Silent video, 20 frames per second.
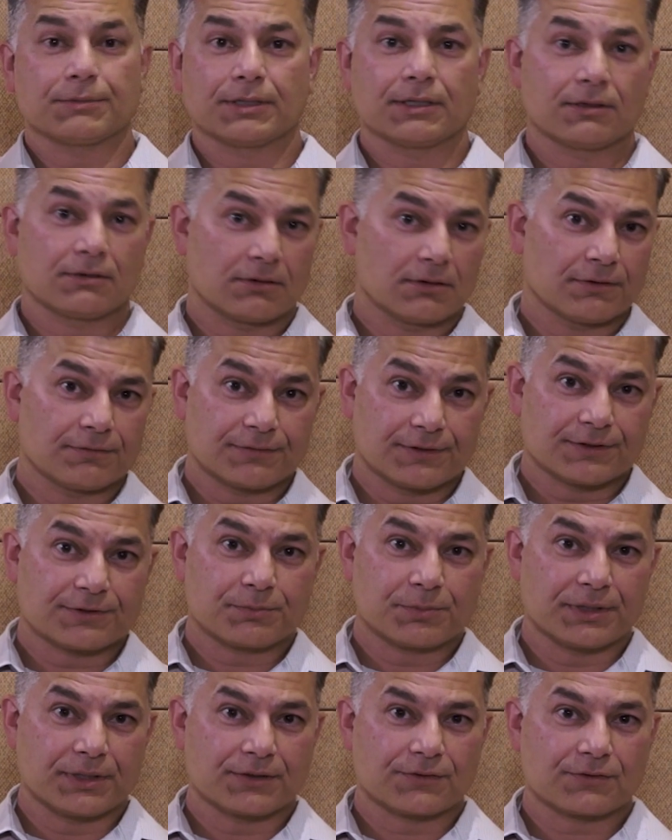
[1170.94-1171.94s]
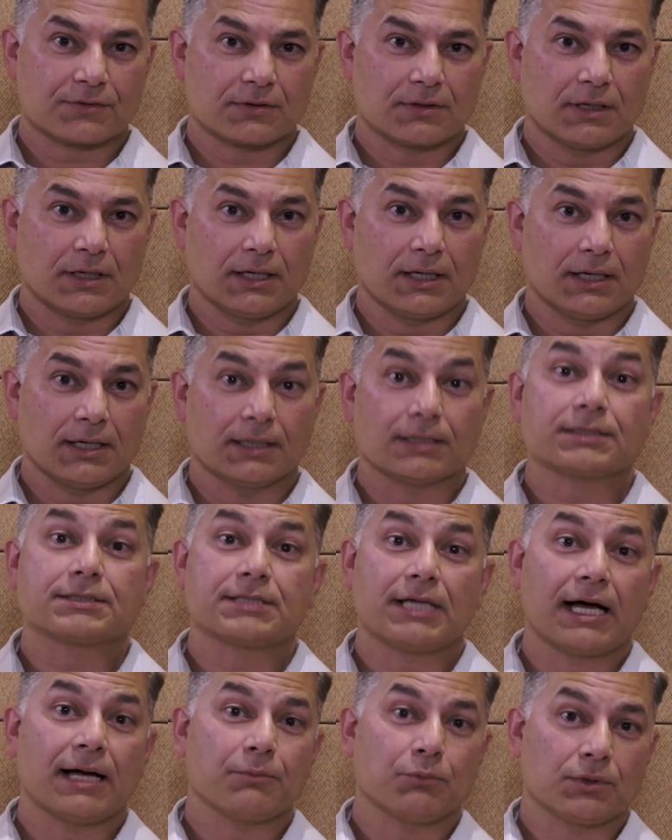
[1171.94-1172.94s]
the hero of this piece.
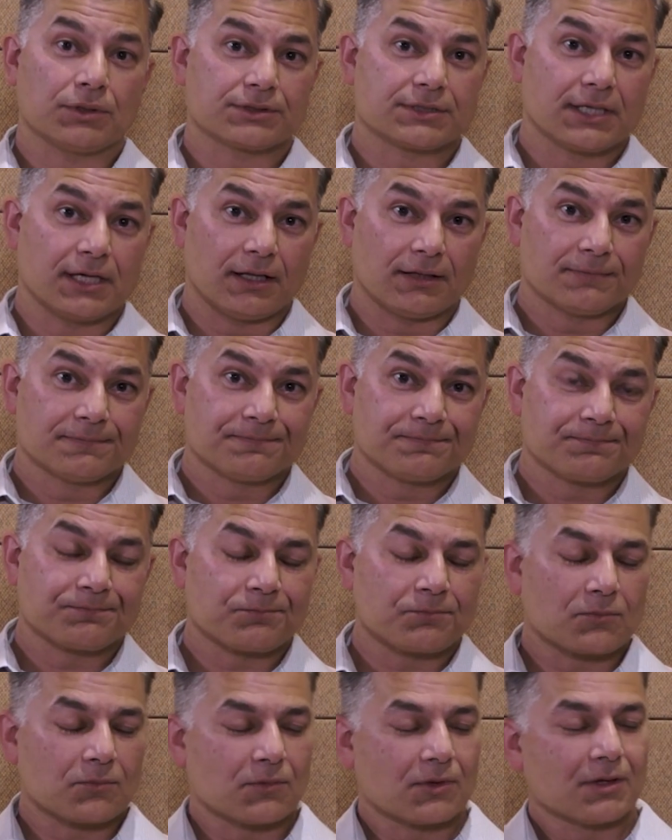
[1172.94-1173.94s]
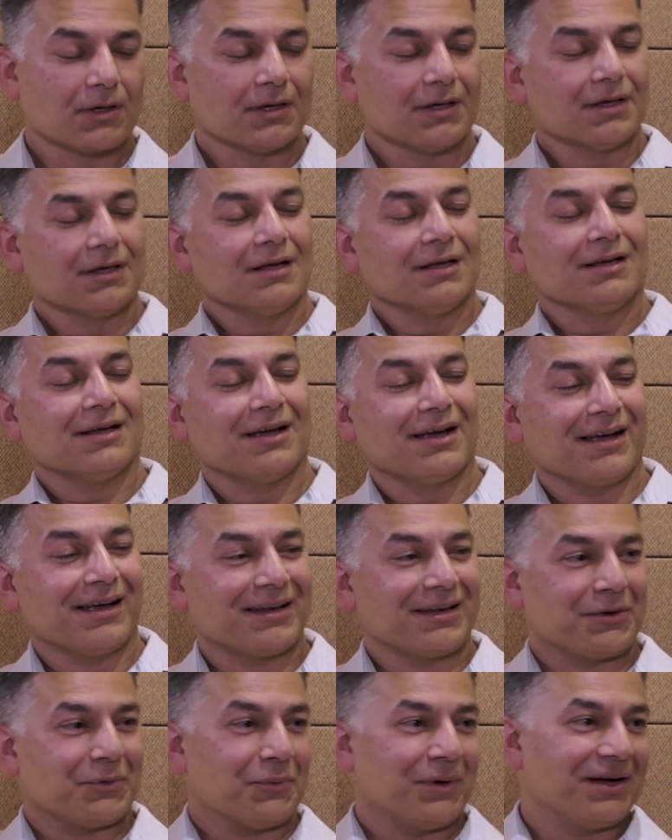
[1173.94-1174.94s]
Time will tell.
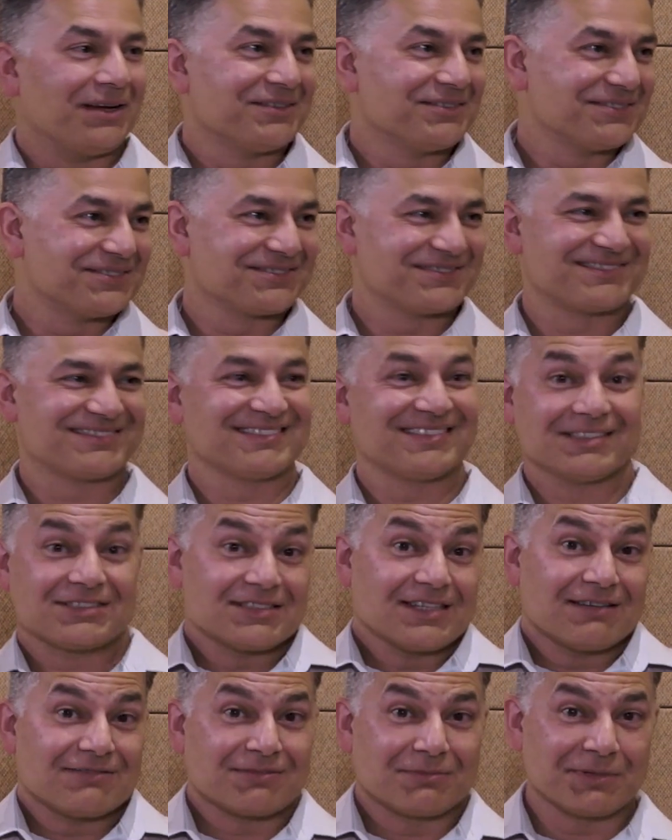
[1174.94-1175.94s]
Anyway, it's not for